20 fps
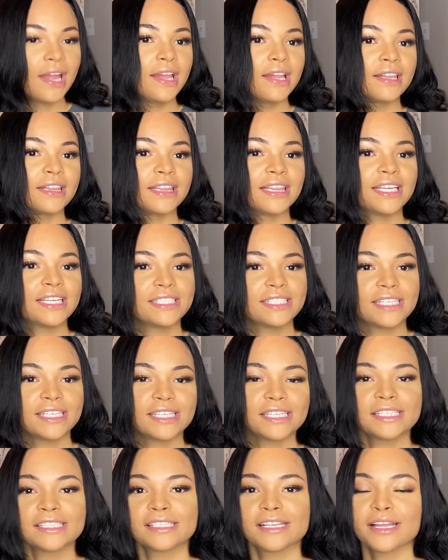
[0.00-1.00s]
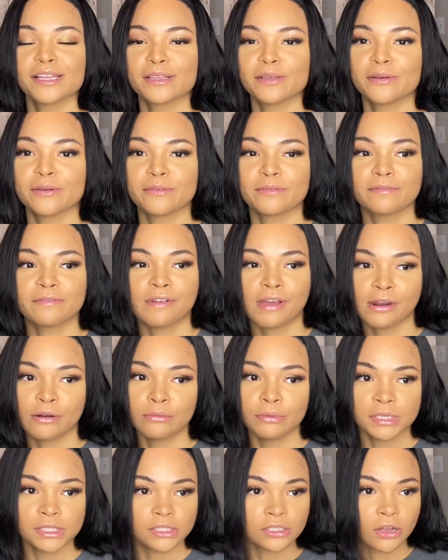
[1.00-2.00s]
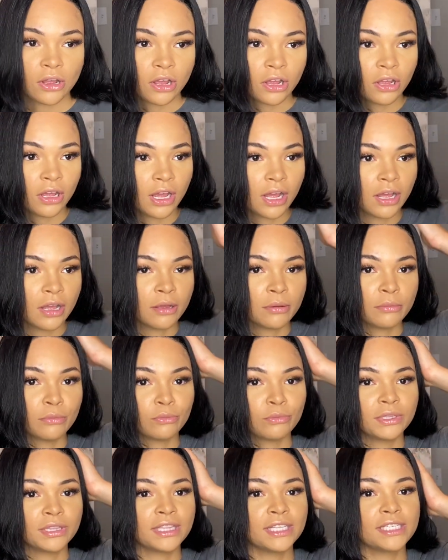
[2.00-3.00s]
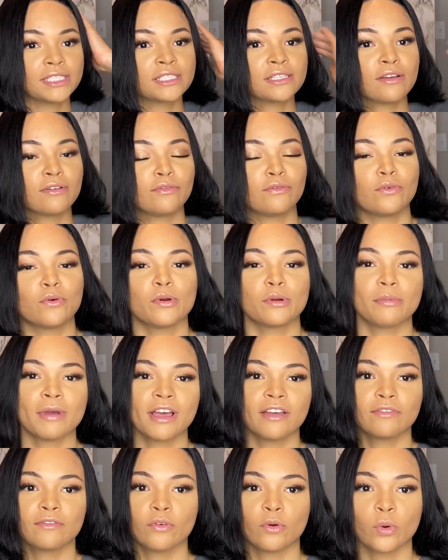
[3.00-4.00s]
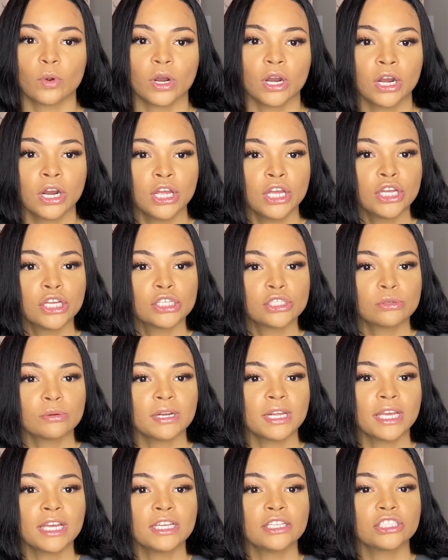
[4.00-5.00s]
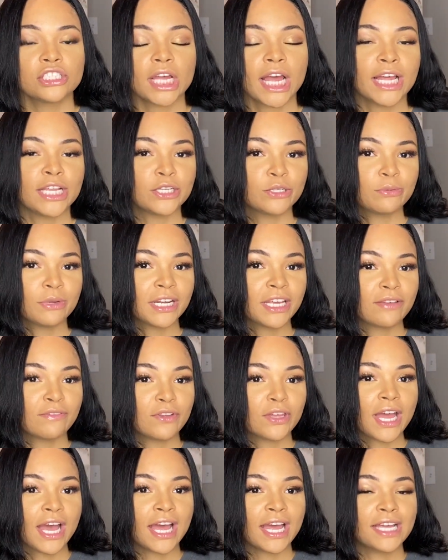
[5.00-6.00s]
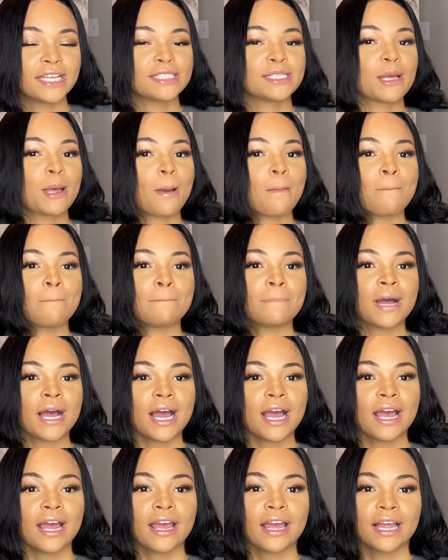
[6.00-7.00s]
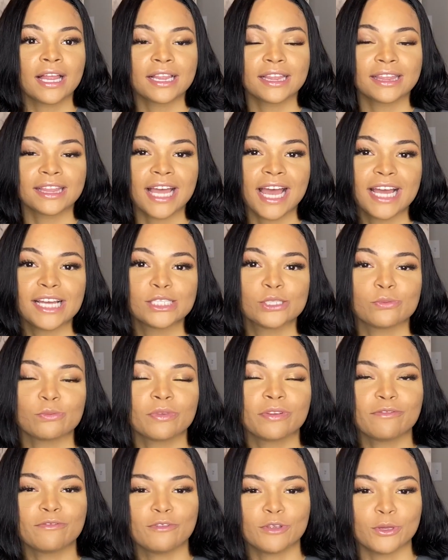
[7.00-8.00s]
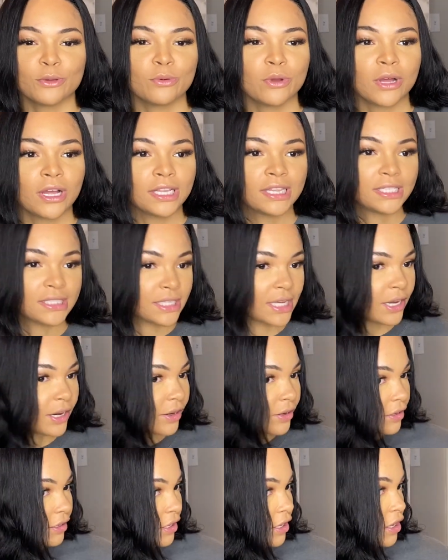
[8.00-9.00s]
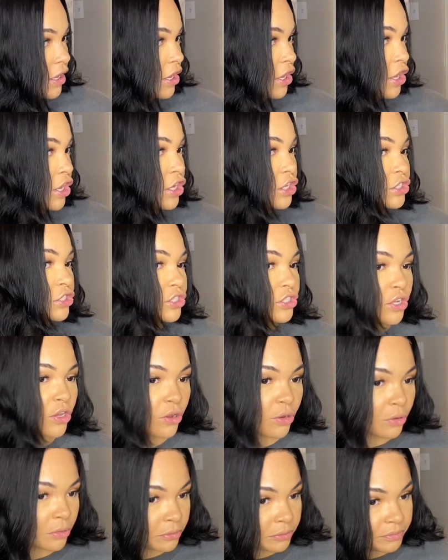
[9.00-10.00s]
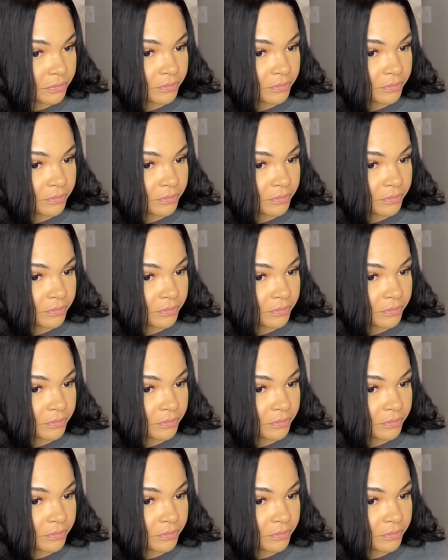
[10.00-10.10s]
this is the final result with this 4x4 20-inch. I do want to give you guys my last review on this hair. So